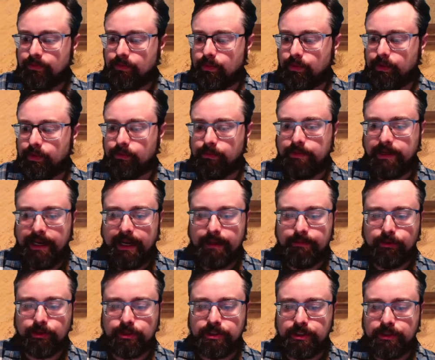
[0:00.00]
we will be
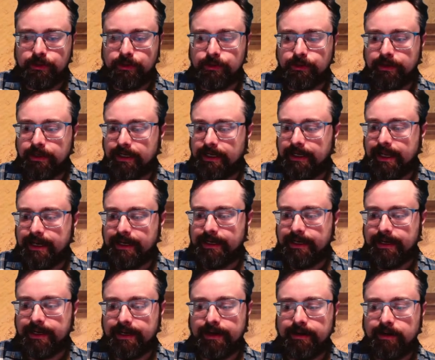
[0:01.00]
able to get
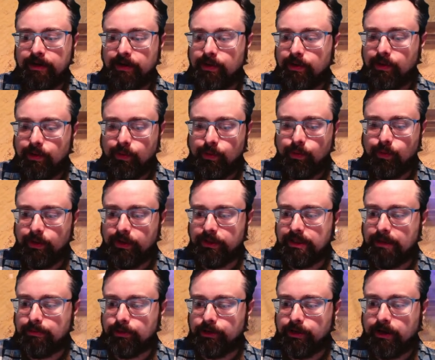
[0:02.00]
in with
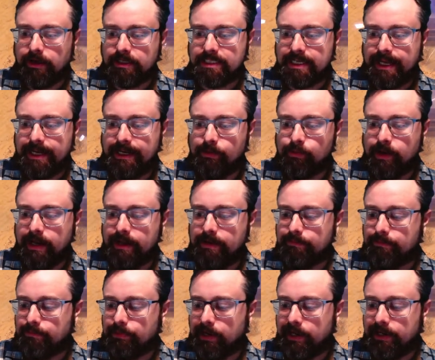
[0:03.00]
double dogs anyway,
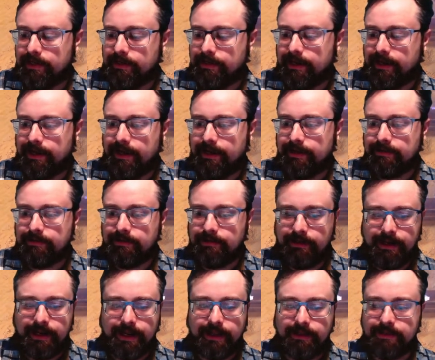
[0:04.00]
but
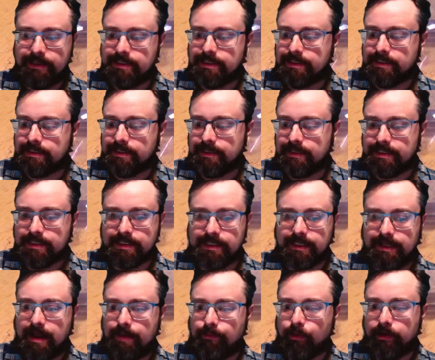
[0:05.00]
yeah, this is a
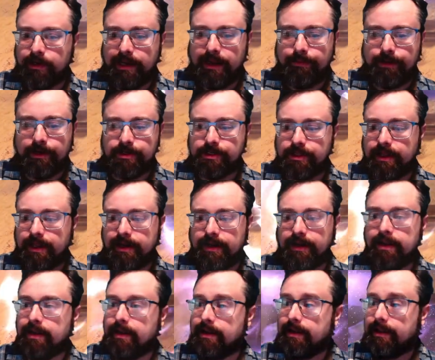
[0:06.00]
lot more damage than
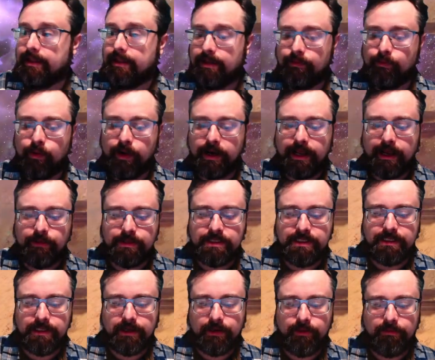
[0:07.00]
what I was
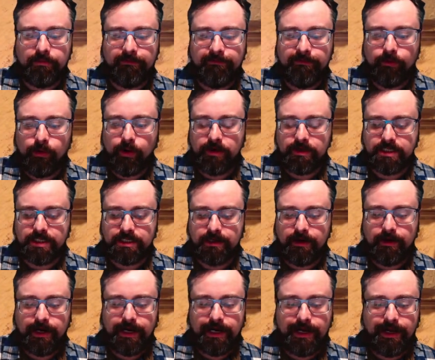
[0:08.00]
dealing with before,
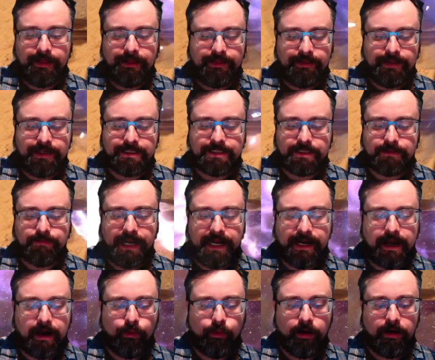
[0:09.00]
so this may
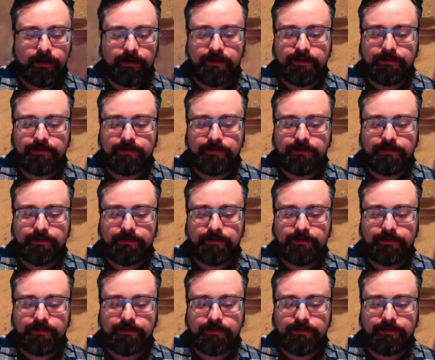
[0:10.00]
not work.